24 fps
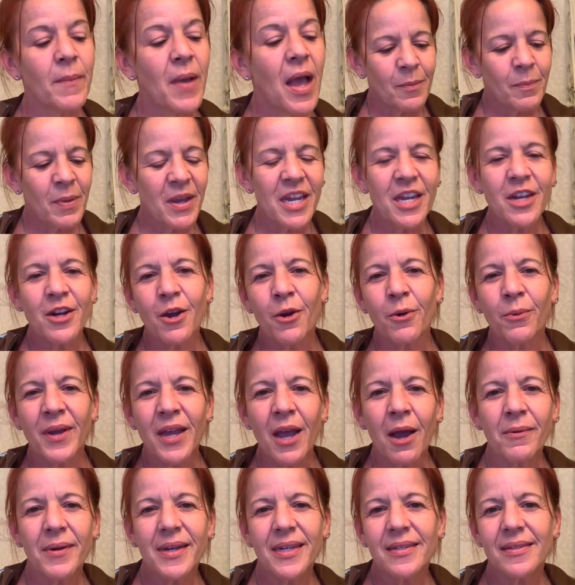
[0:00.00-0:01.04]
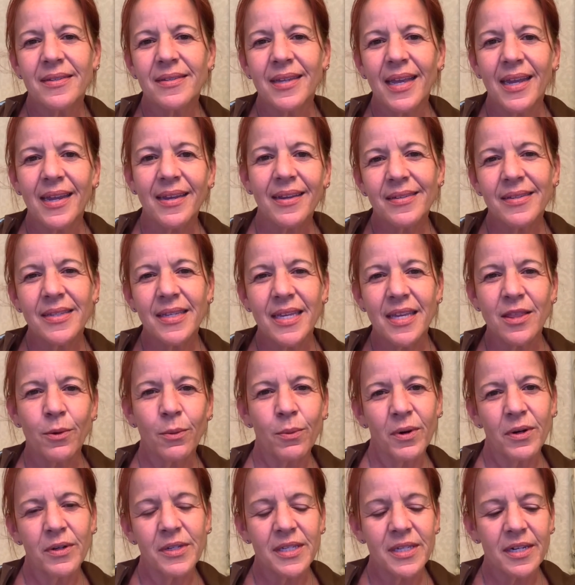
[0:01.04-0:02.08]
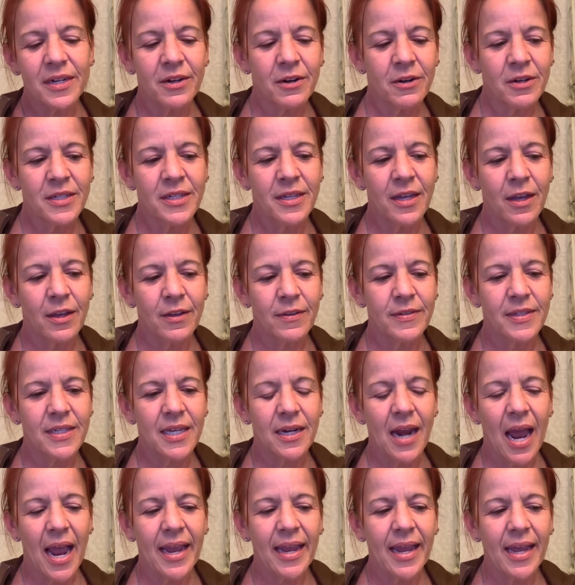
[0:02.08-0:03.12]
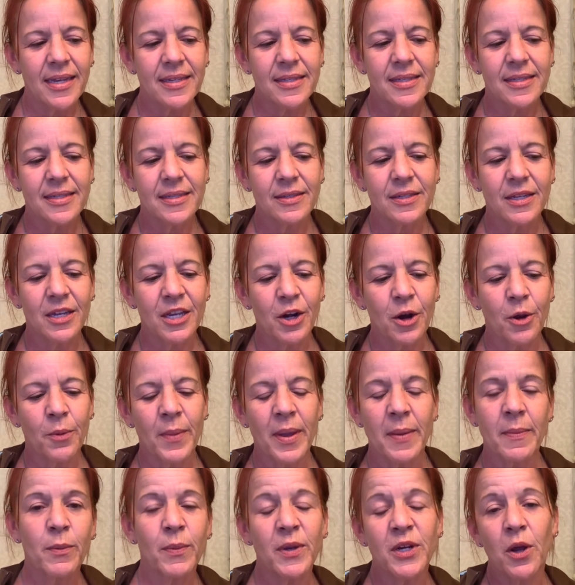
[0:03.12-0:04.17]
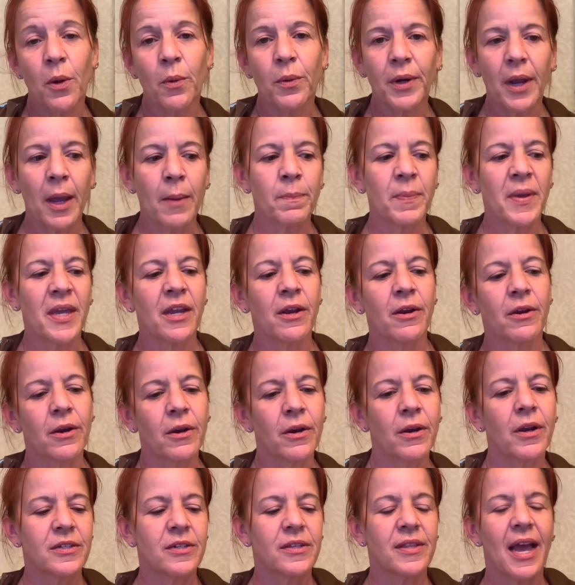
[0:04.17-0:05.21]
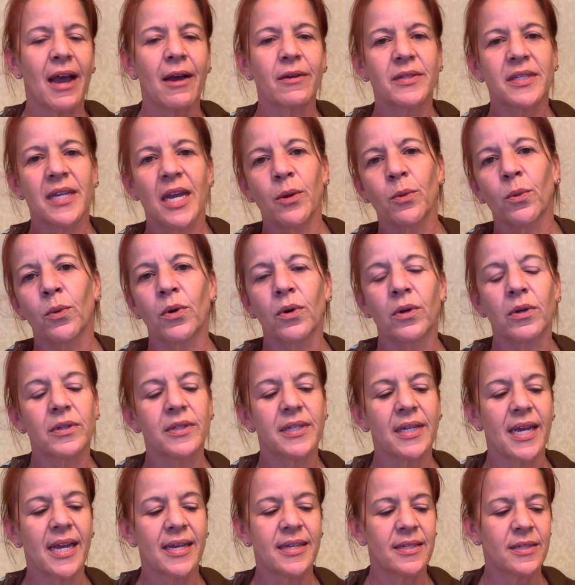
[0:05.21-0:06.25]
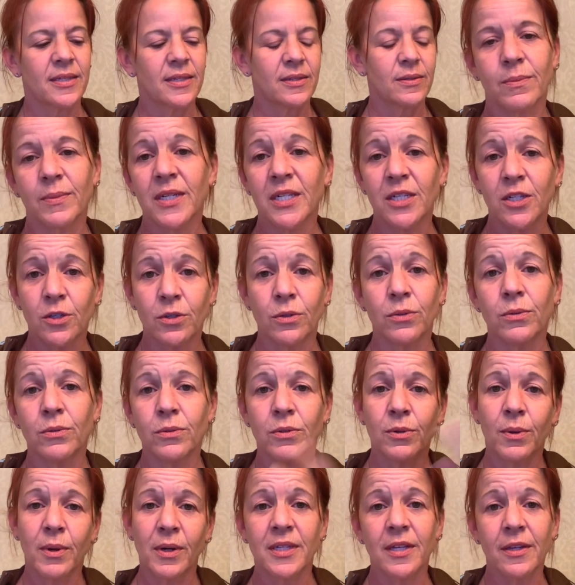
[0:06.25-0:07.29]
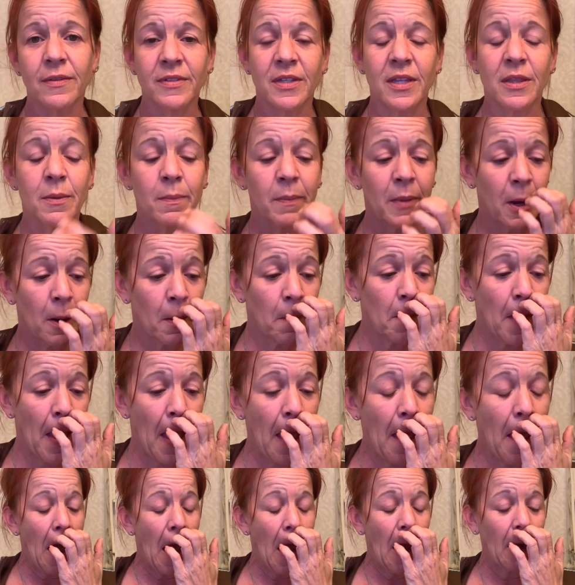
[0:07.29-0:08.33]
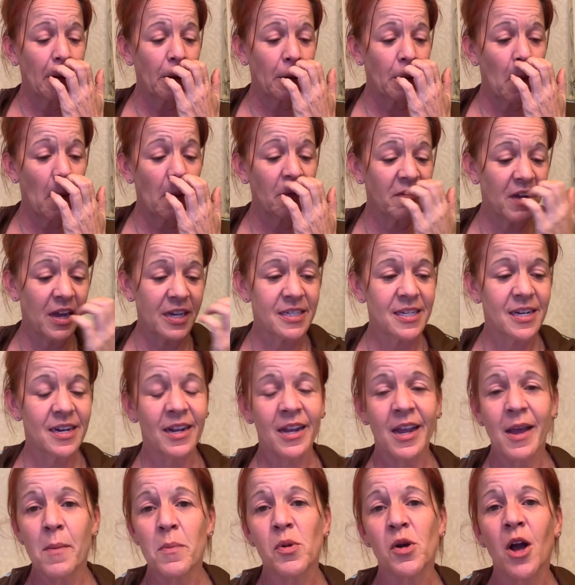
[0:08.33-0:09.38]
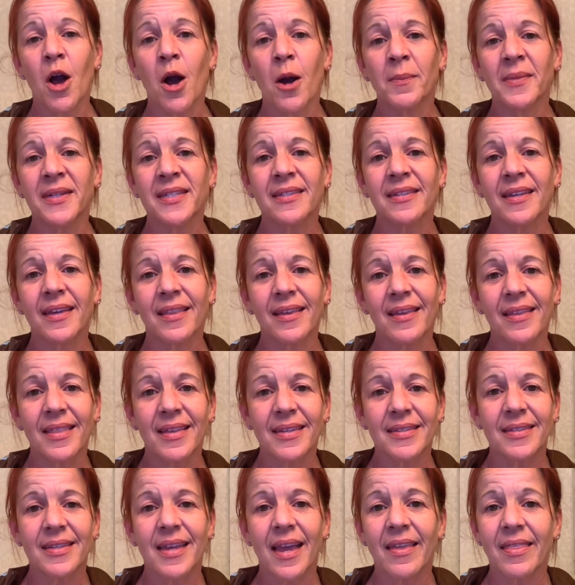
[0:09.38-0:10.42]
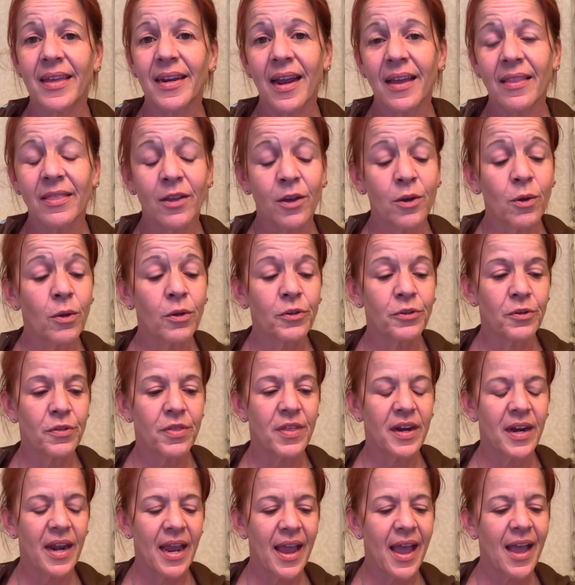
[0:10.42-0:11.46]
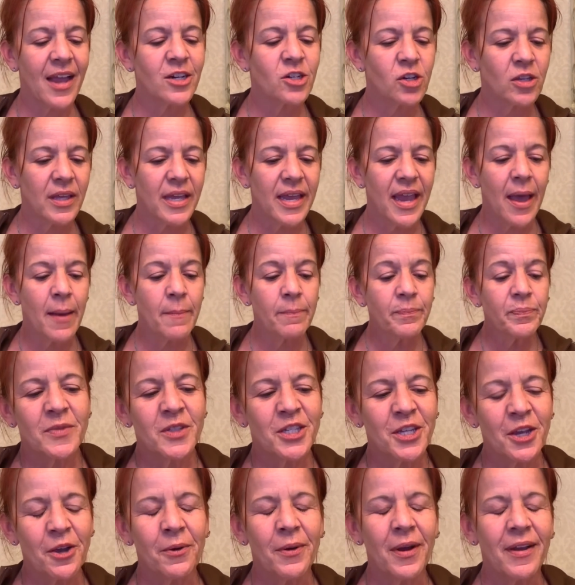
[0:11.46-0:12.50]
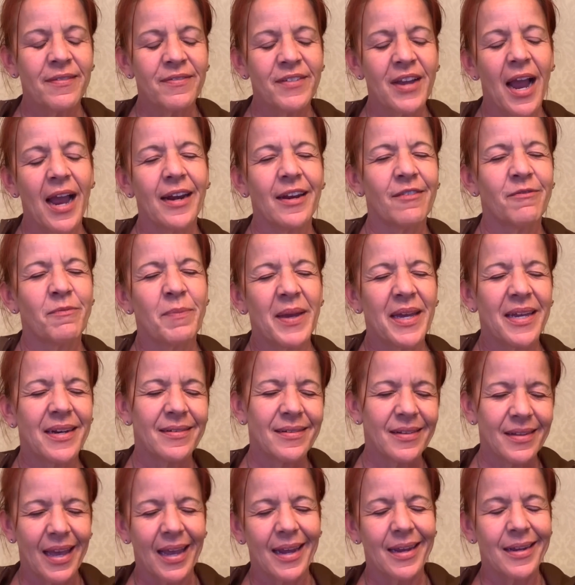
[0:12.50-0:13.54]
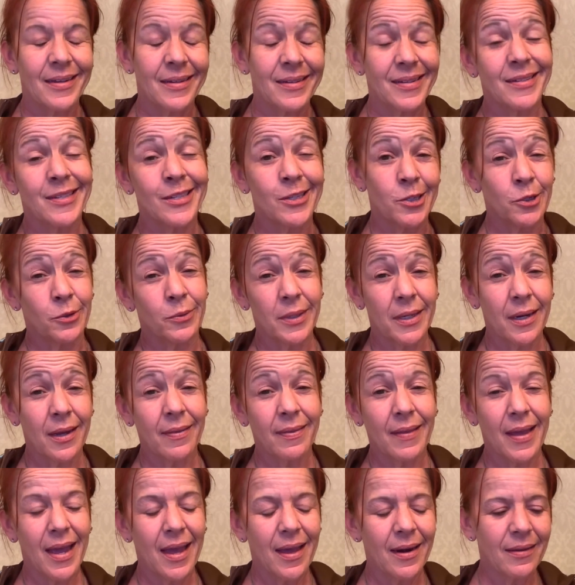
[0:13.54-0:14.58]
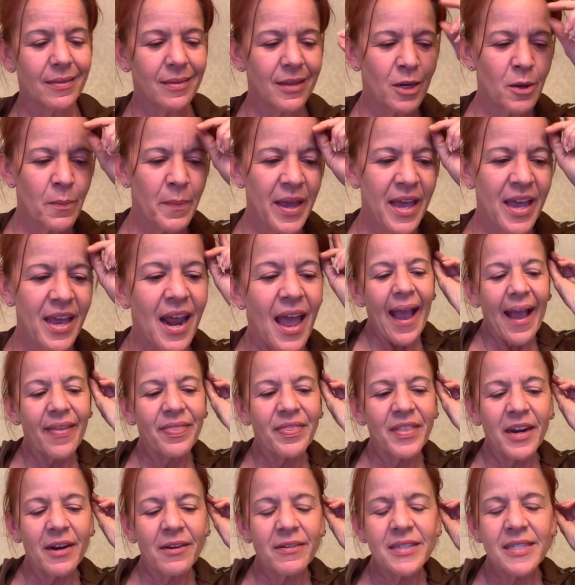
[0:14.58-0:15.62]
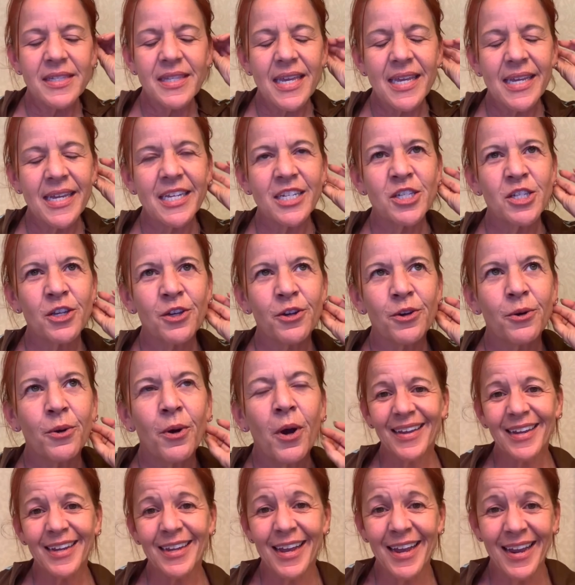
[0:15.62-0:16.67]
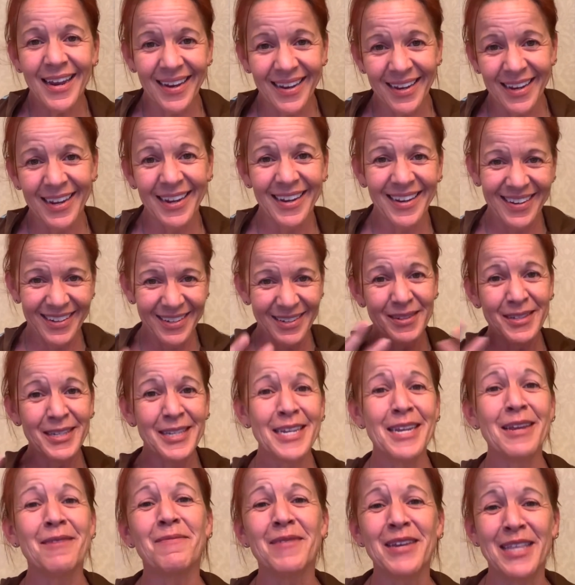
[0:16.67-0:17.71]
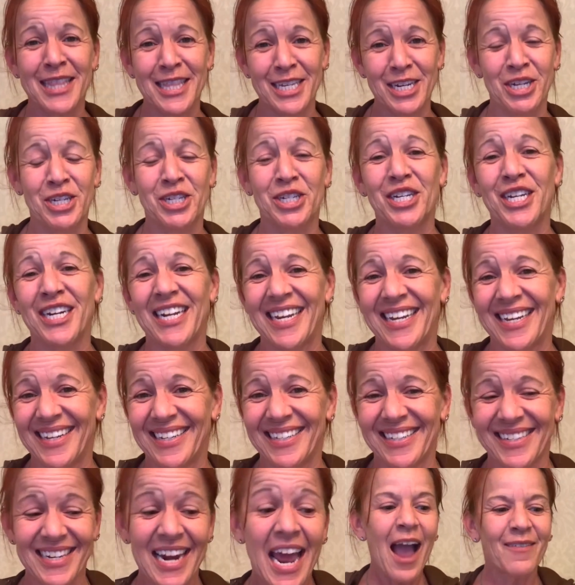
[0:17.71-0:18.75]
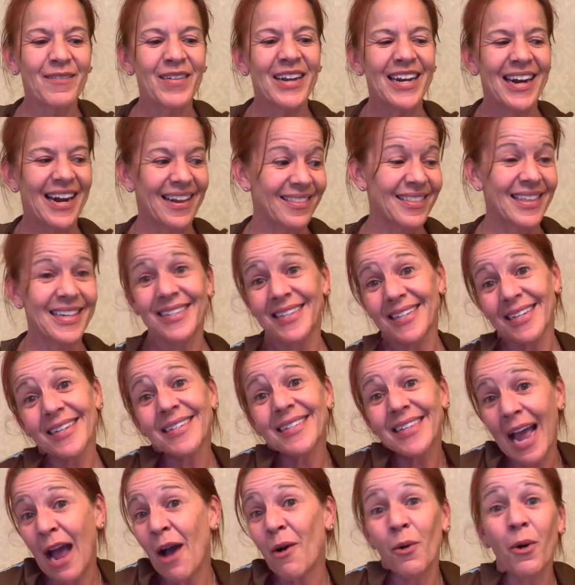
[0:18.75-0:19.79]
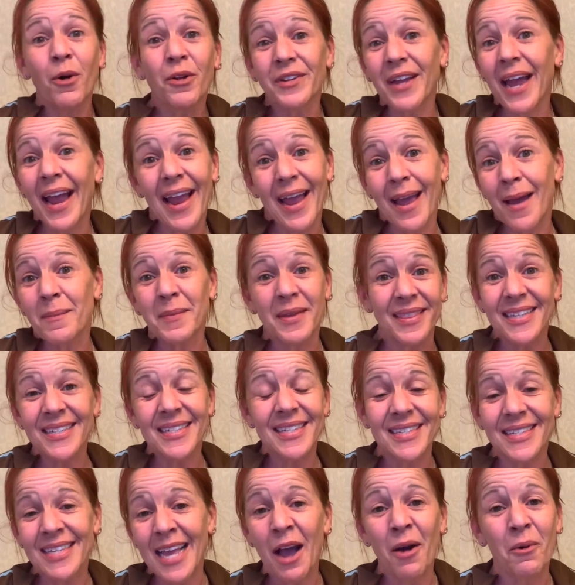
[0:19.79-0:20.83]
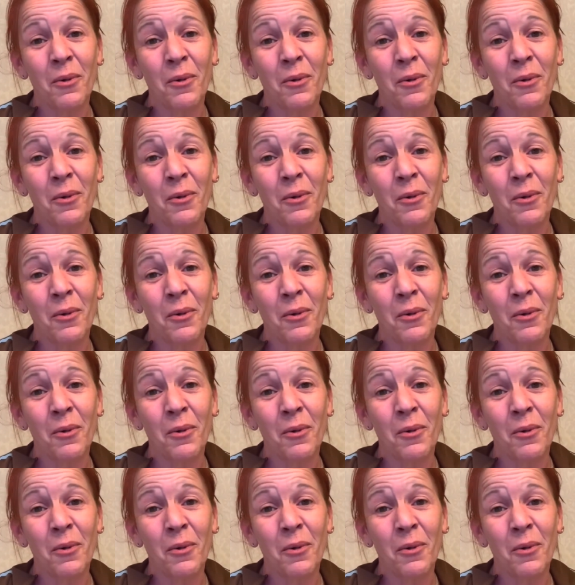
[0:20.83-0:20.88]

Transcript: But you know, we always like see the worst in ourselves, and I guess, you know, maybe we don't appear to the outside world as we do to ourselves in the mirror, but I don't know, I've gotten a couple comments lately that say that I look older than I actually am. So I've kind of been like stewing on that a little bit. And then I was thinking too, you see me the shittiest. I mean, this is how old I am and this is how